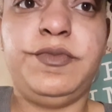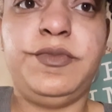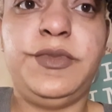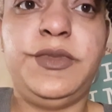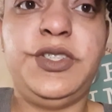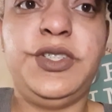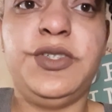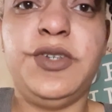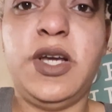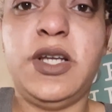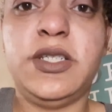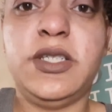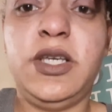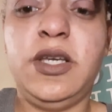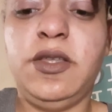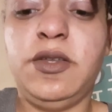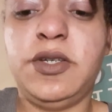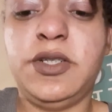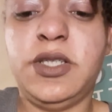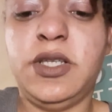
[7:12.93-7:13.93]
she tried to
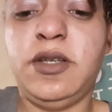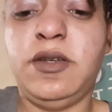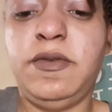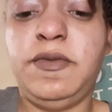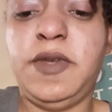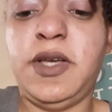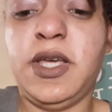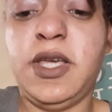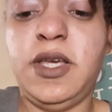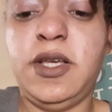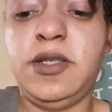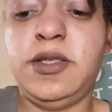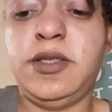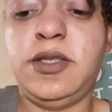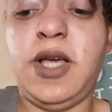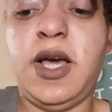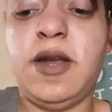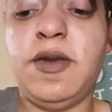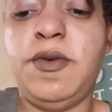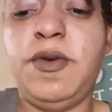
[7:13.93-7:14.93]
kill herself, I
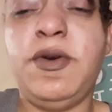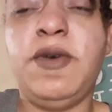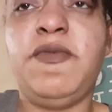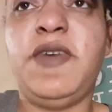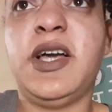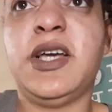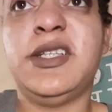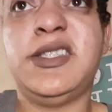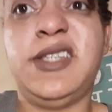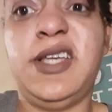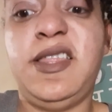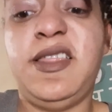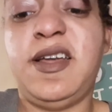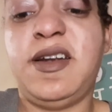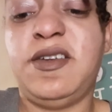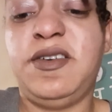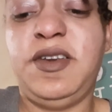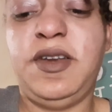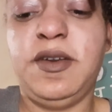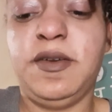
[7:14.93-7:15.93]
guess. I don't know if I could say
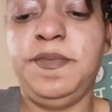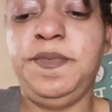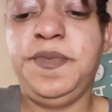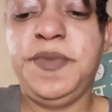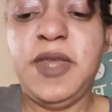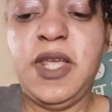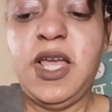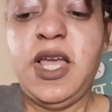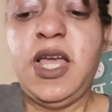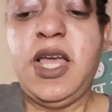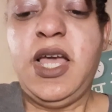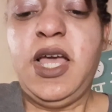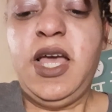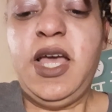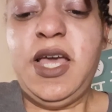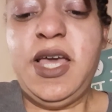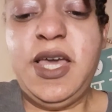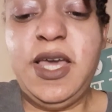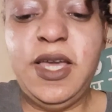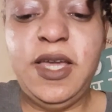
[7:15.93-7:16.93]
that on here.
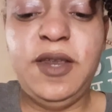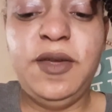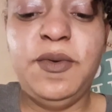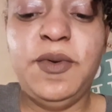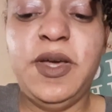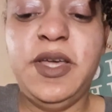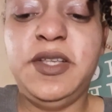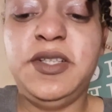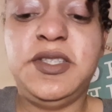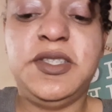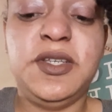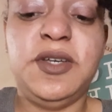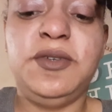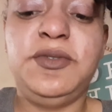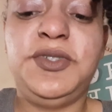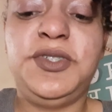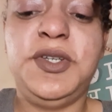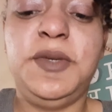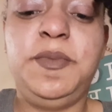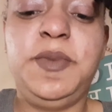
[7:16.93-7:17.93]
Anyway,
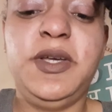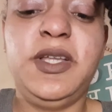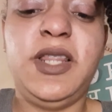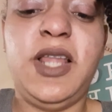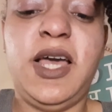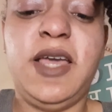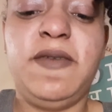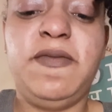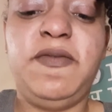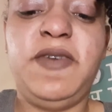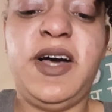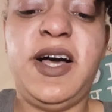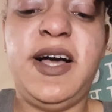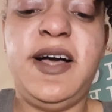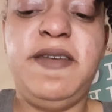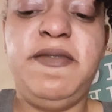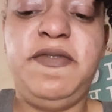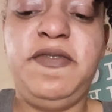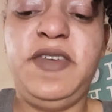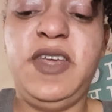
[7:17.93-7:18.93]
so she put like
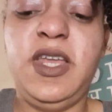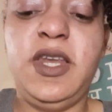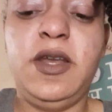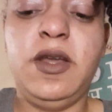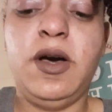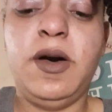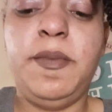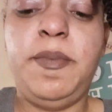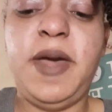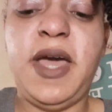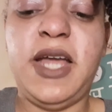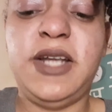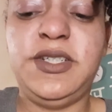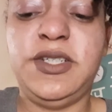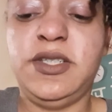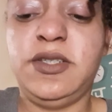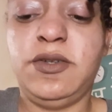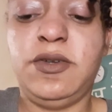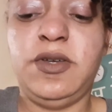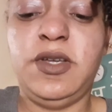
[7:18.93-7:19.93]
5 fentanyl
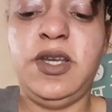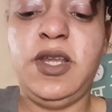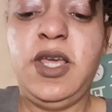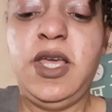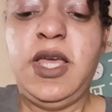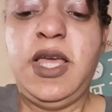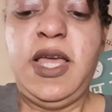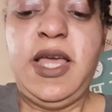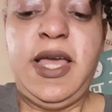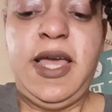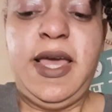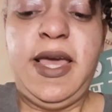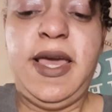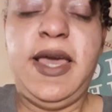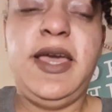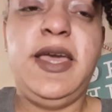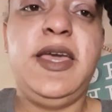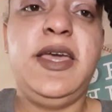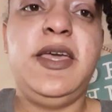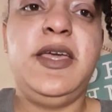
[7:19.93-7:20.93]
patches on,
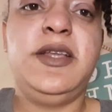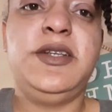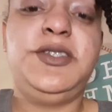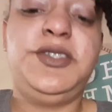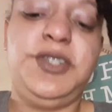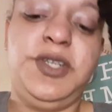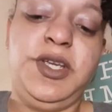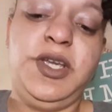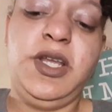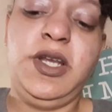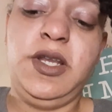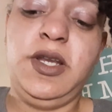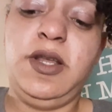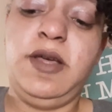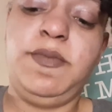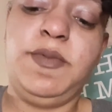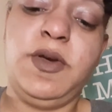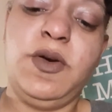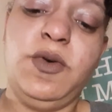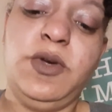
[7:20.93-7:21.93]
and she ended
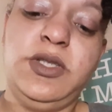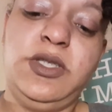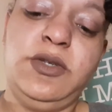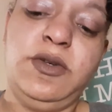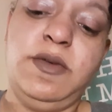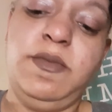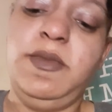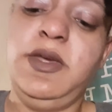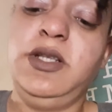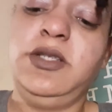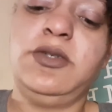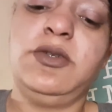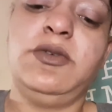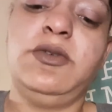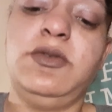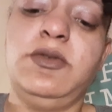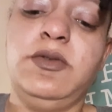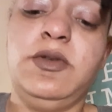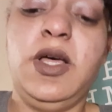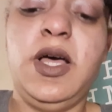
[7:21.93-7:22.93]
up going to a
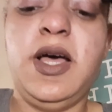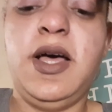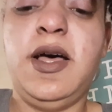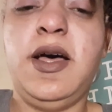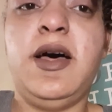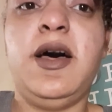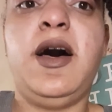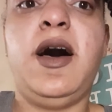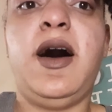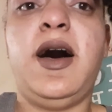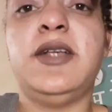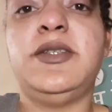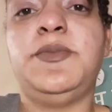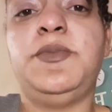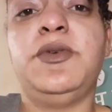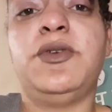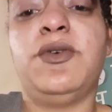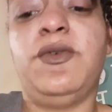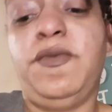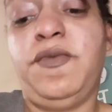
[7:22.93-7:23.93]
mental
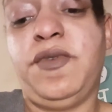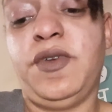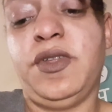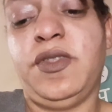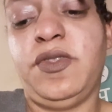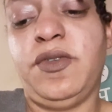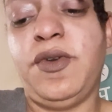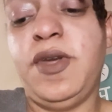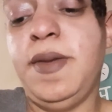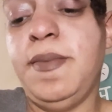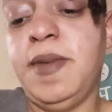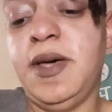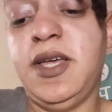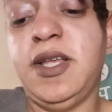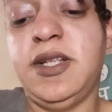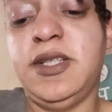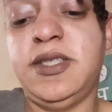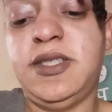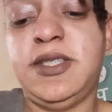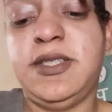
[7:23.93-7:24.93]
hospital for 3
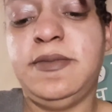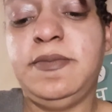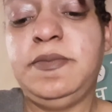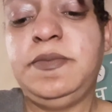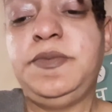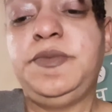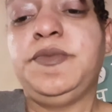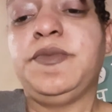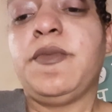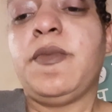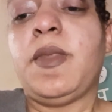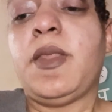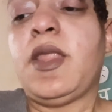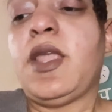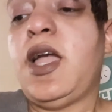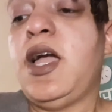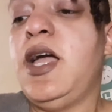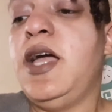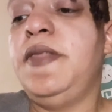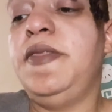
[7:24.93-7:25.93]
months.
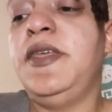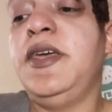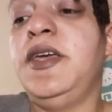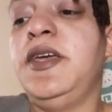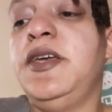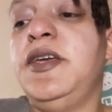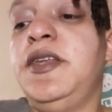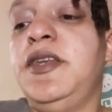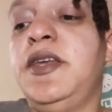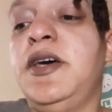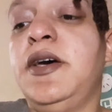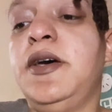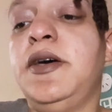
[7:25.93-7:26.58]
And then